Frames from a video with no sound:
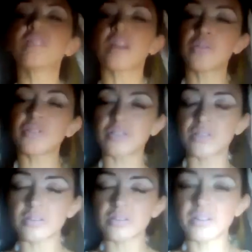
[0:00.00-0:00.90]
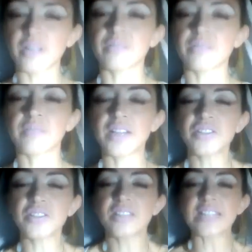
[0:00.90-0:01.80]
and I
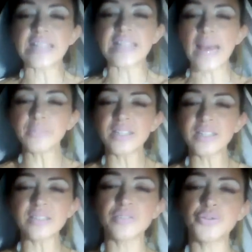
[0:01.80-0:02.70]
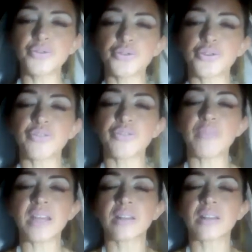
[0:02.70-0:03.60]
just adapted to sort of
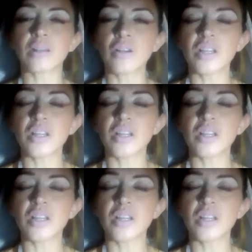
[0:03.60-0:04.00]
make it look